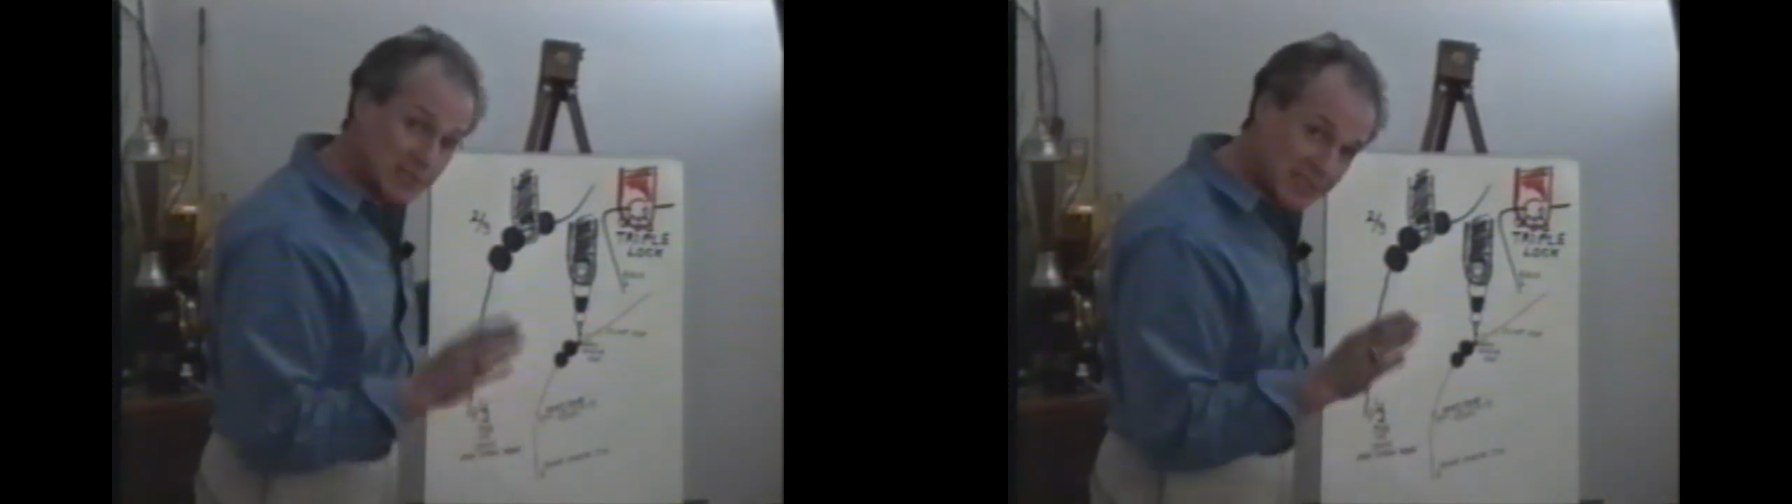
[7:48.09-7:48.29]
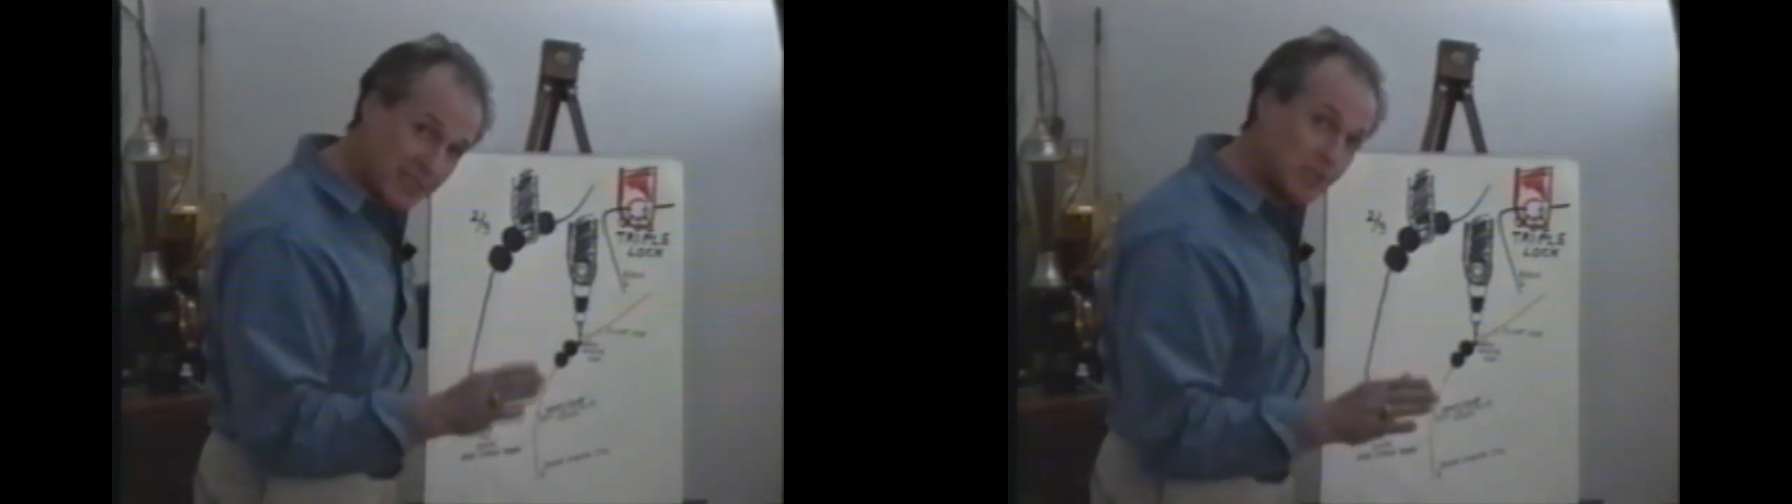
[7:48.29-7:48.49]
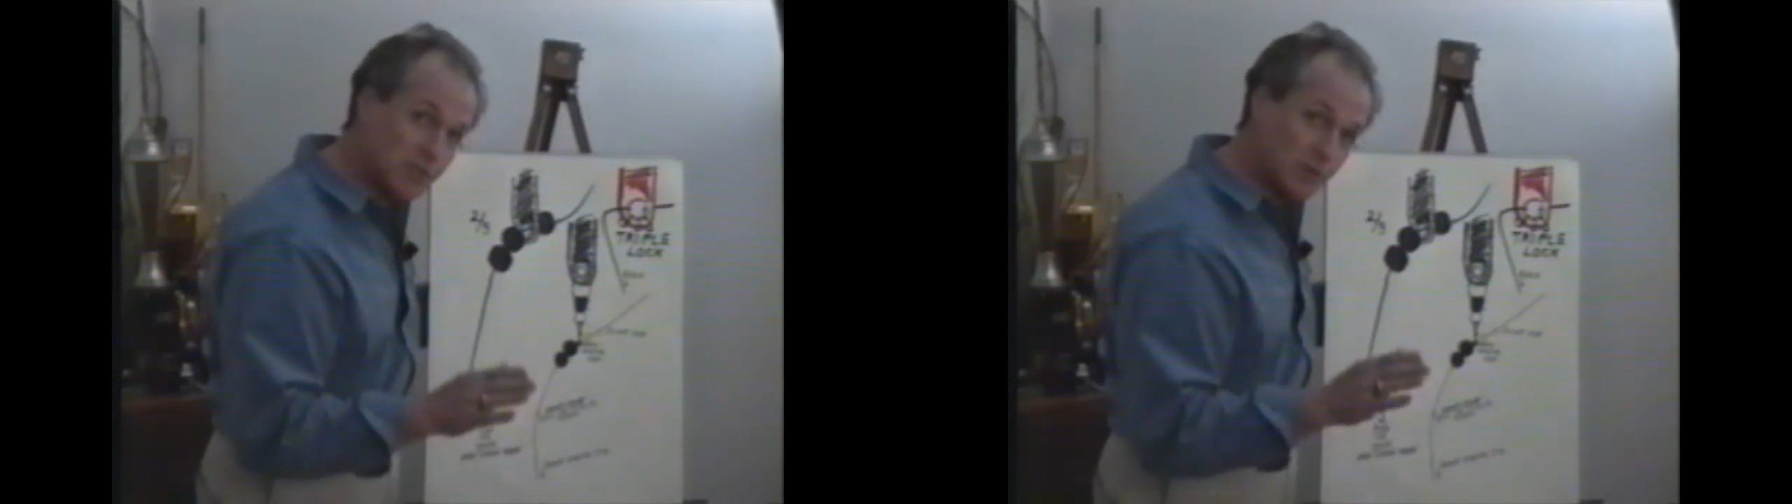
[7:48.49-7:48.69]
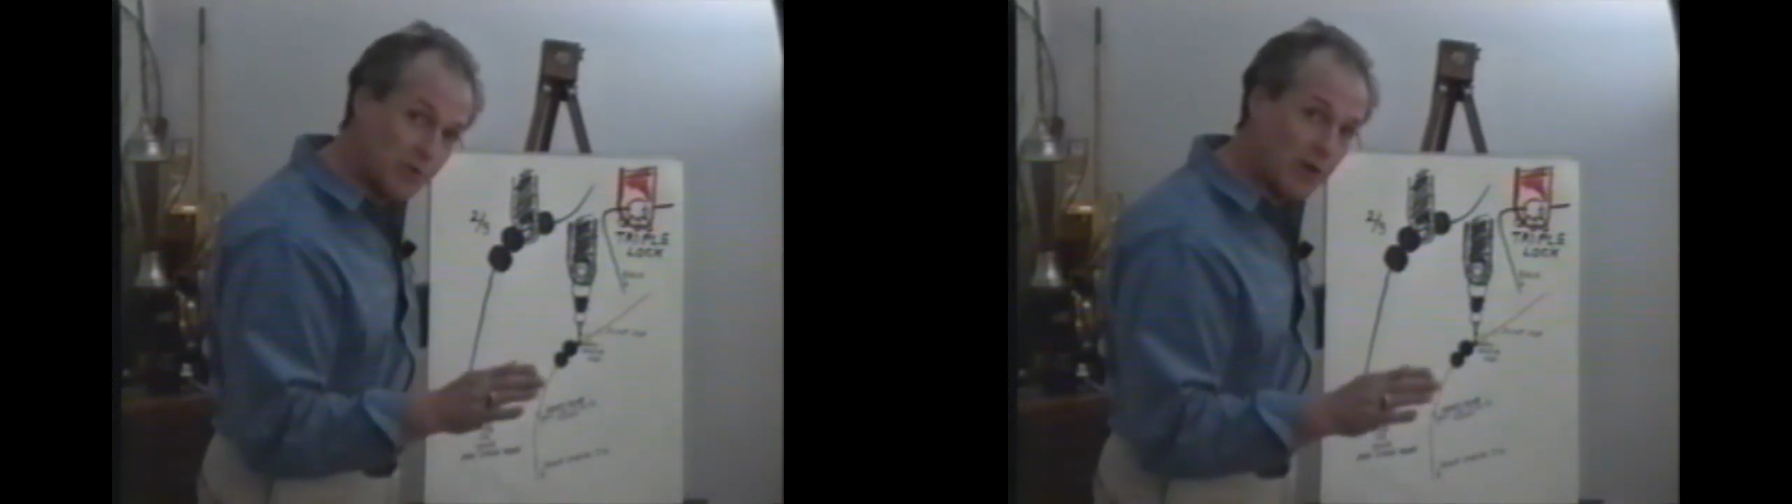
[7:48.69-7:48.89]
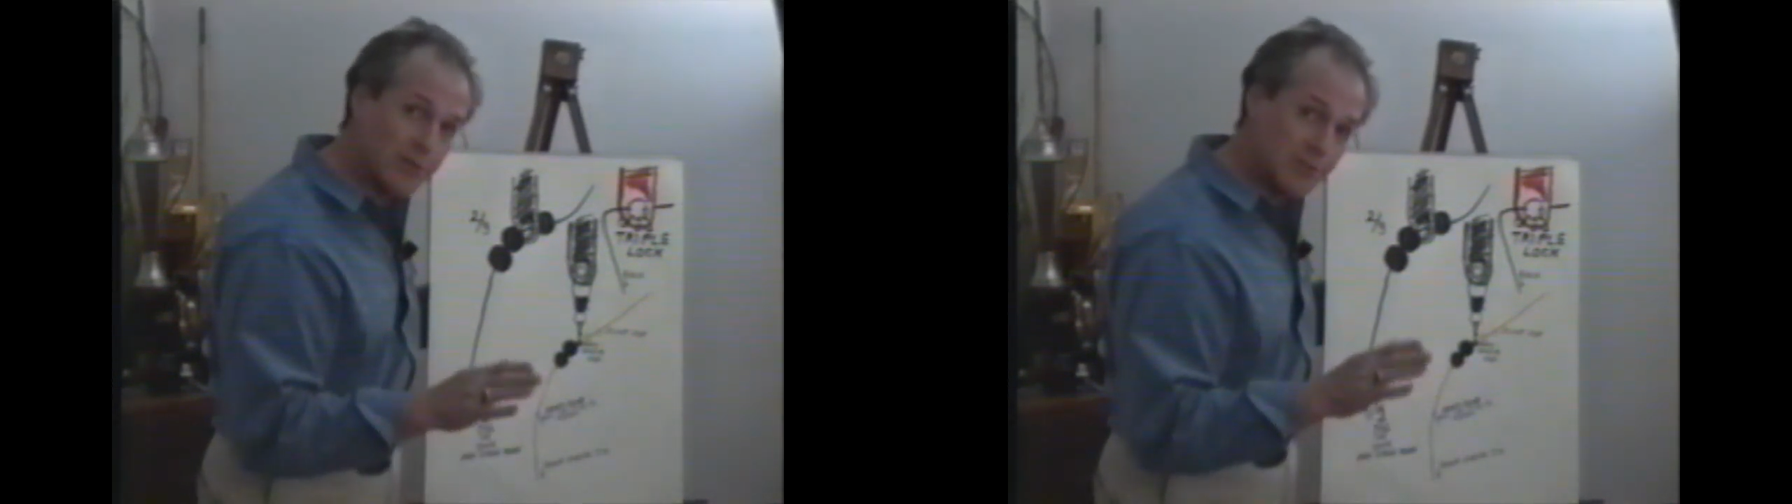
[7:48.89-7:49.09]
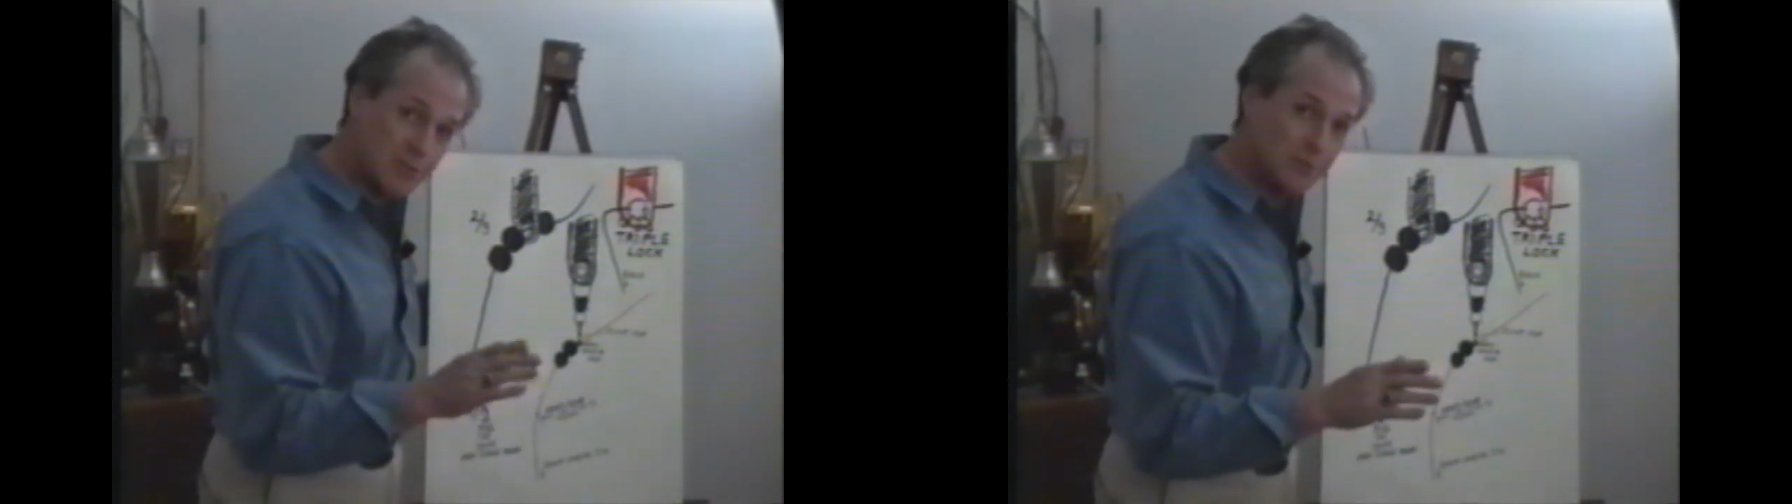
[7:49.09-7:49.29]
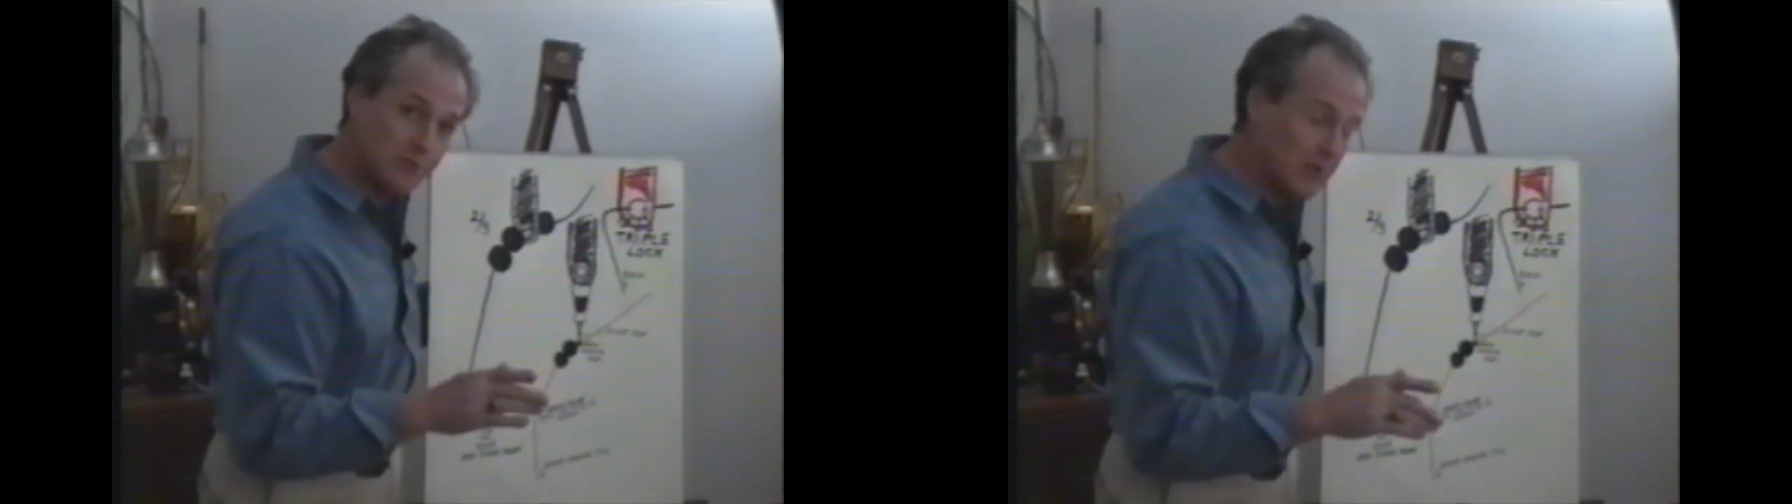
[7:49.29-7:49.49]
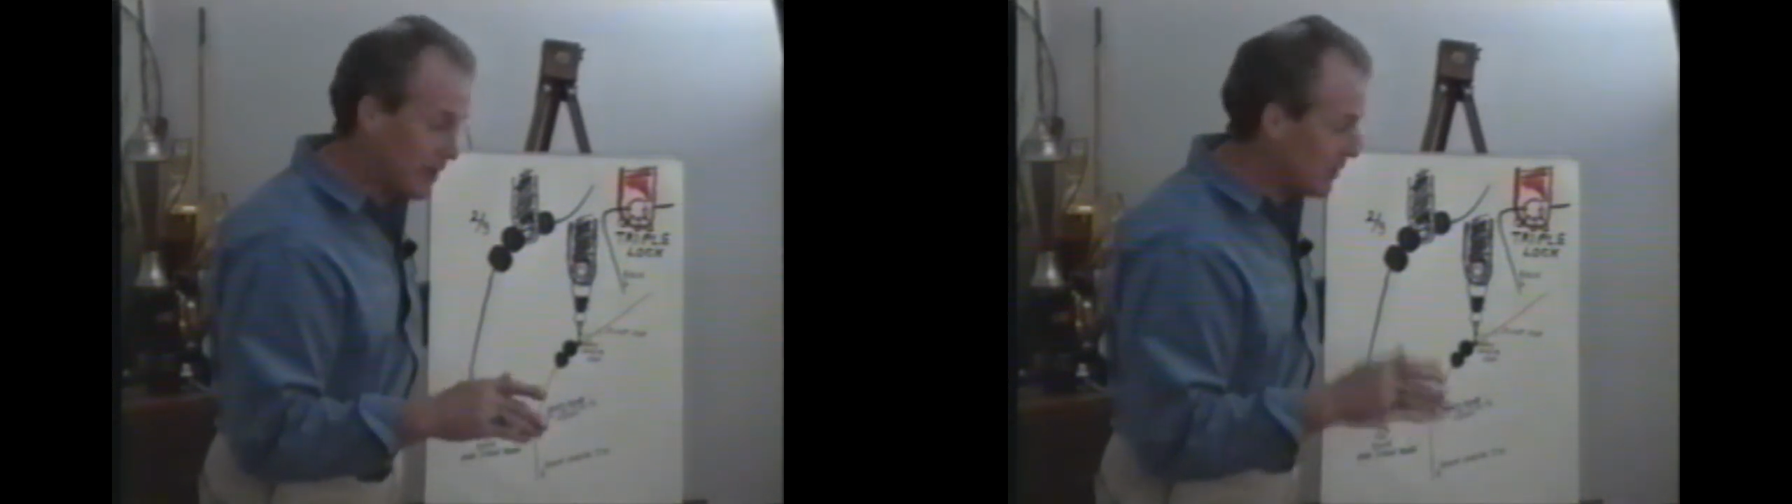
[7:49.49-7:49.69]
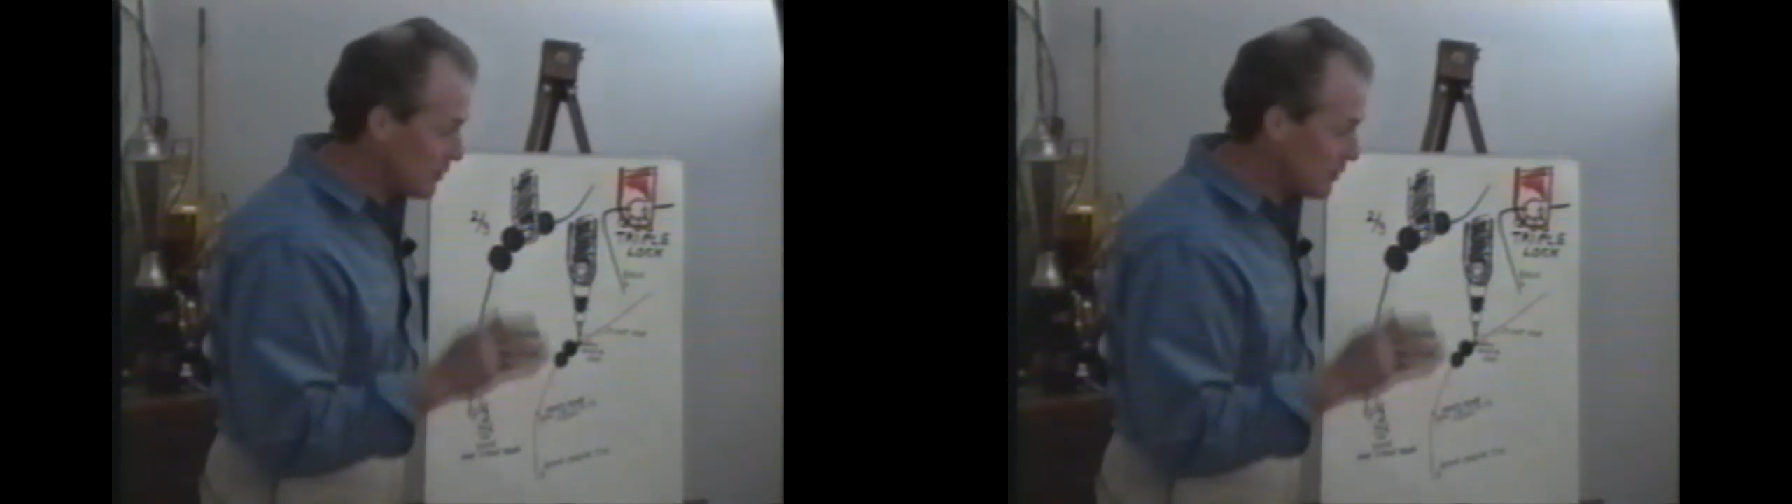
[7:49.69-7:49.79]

it teaches you not to